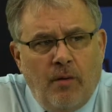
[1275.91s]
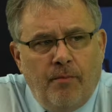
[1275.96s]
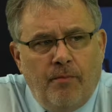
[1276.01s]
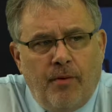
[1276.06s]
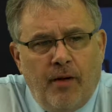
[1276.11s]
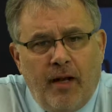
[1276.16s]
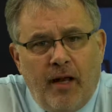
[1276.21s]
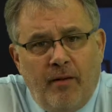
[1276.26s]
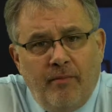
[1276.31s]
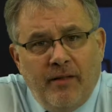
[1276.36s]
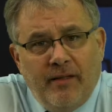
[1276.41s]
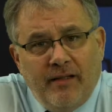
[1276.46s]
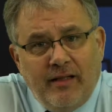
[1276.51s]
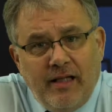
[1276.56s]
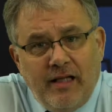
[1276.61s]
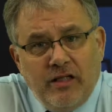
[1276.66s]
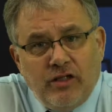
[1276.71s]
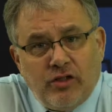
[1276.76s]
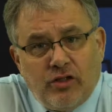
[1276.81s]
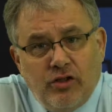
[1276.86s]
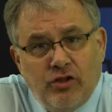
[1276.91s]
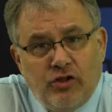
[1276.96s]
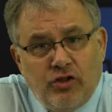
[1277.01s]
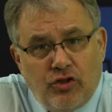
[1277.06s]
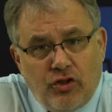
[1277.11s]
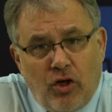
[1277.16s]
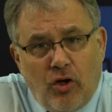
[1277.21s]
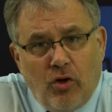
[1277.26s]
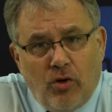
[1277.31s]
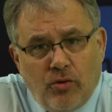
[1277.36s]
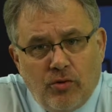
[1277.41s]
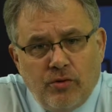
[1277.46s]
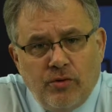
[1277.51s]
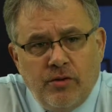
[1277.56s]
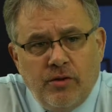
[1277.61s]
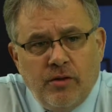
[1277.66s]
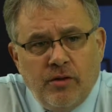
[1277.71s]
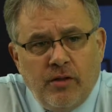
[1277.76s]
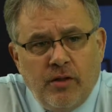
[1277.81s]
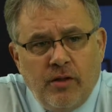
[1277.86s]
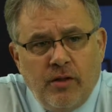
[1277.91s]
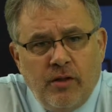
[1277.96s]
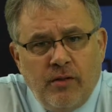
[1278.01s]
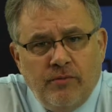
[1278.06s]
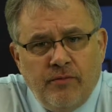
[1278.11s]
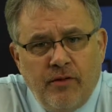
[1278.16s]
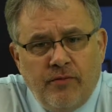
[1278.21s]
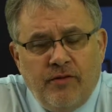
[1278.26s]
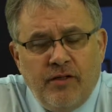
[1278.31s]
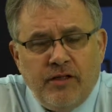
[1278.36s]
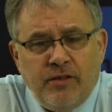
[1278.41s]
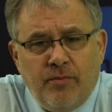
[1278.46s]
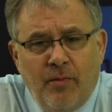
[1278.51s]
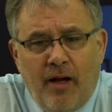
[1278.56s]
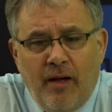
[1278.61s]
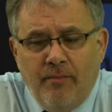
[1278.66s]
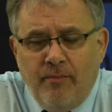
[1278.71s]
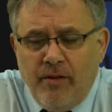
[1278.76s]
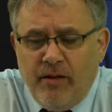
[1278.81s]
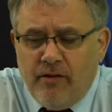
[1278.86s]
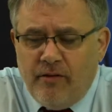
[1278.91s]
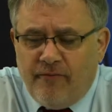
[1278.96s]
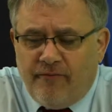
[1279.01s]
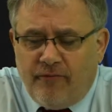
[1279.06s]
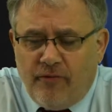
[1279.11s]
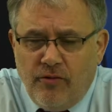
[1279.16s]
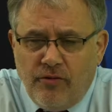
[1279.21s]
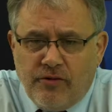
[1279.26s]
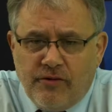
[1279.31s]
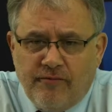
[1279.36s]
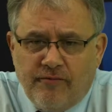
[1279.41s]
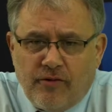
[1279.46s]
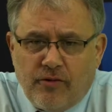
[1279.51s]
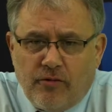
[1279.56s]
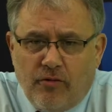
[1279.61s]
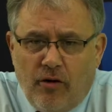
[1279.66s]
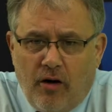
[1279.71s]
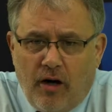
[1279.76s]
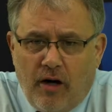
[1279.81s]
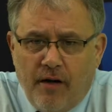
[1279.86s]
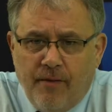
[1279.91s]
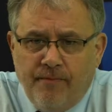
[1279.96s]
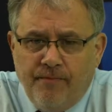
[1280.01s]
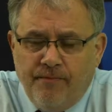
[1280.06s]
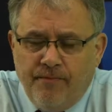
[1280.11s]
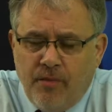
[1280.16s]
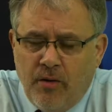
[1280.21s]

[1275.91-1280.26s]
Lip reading: But I'm at least concerned that this might be the fruits of a crime,